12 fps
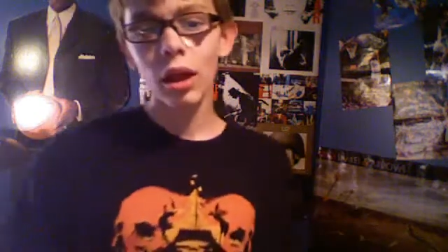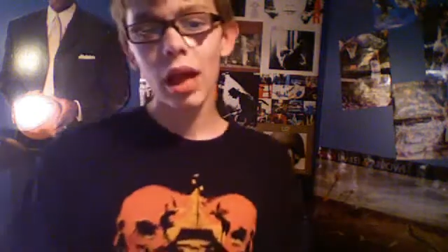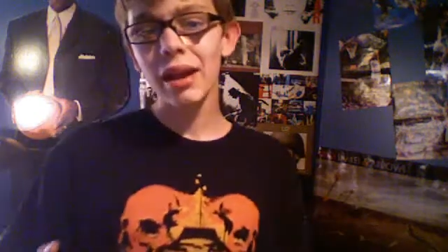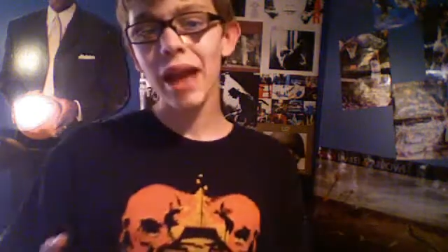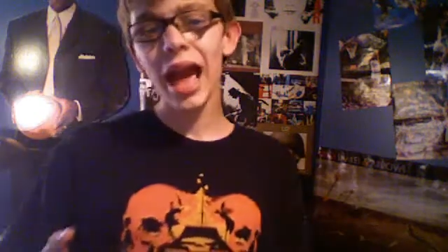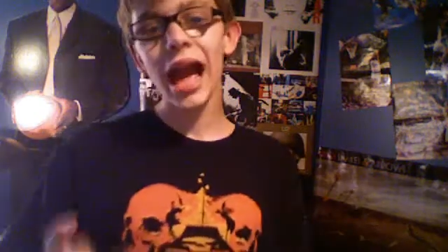
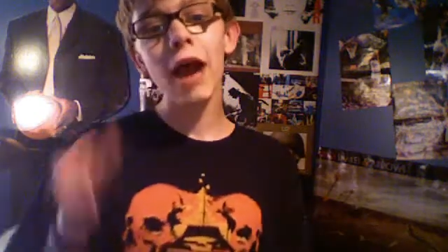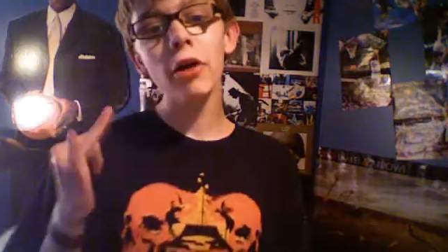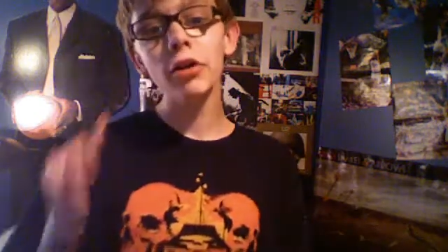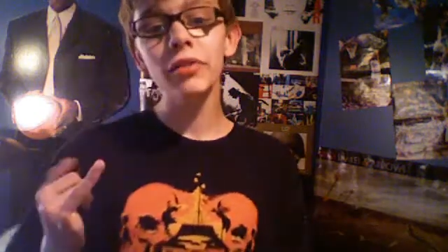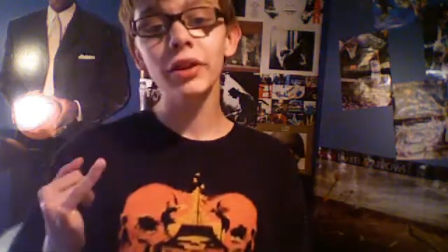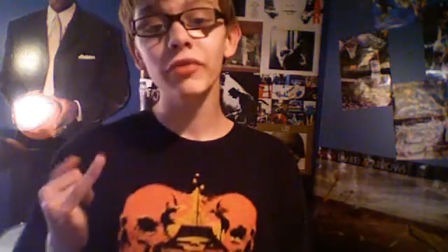and
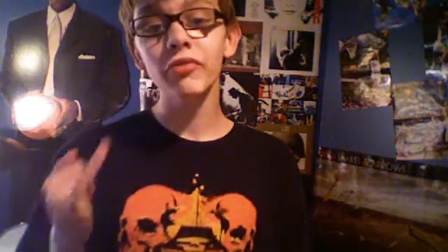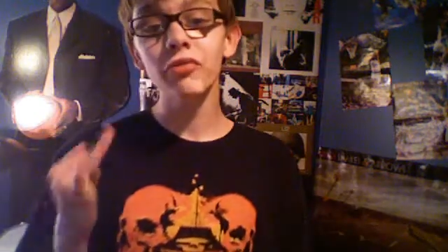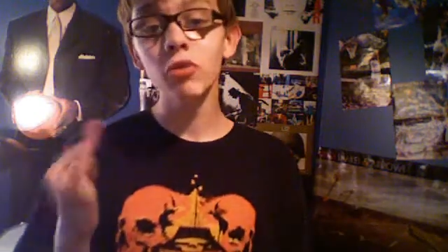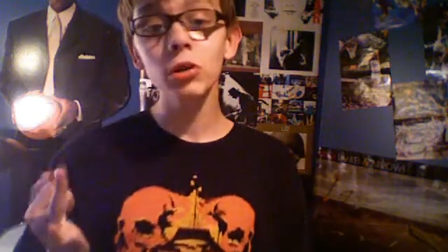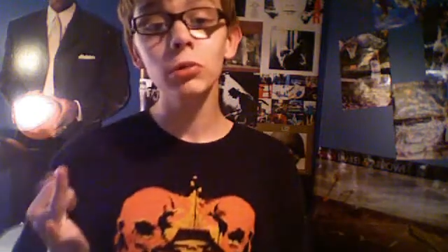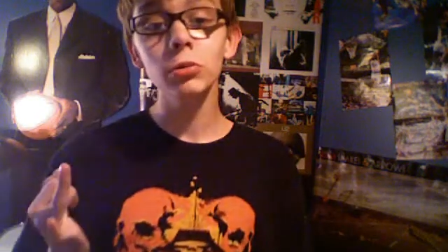out-of-it
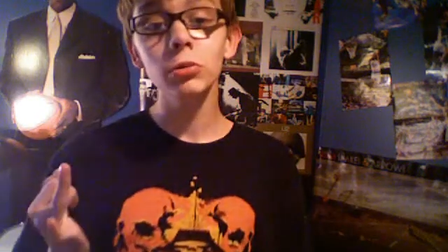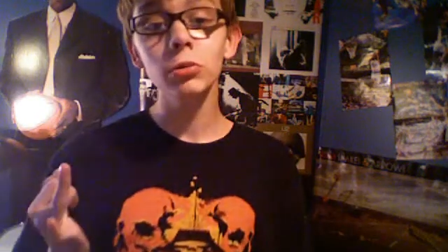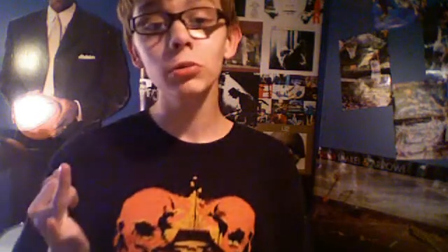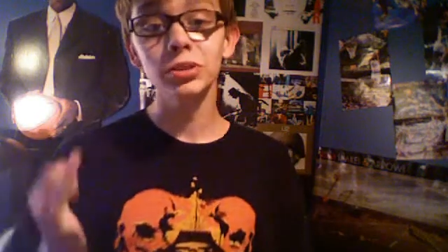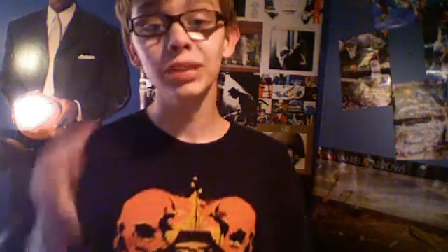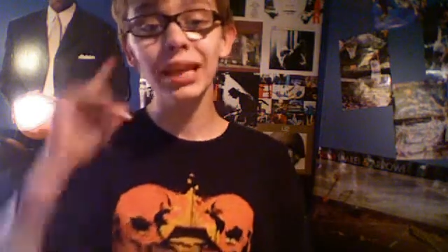
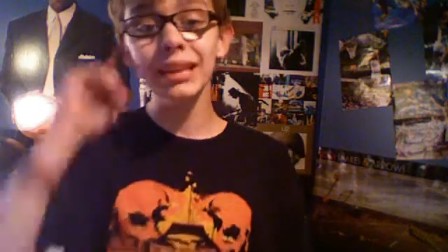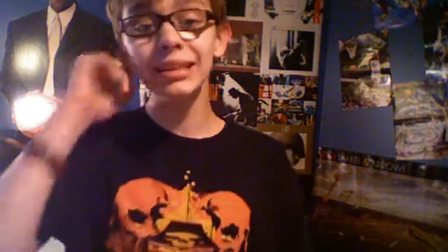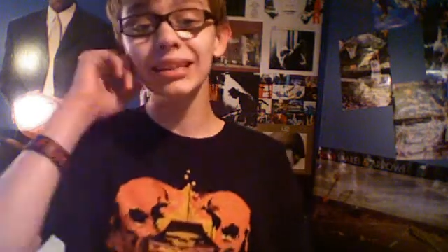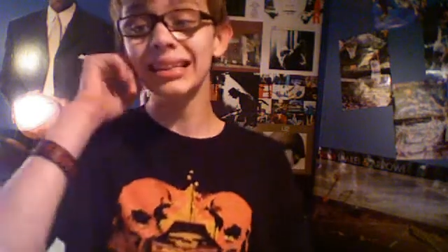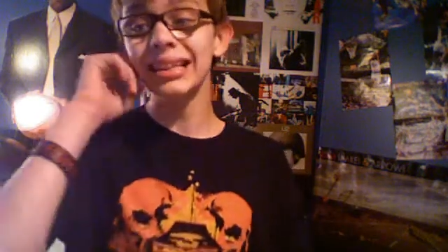forwards in the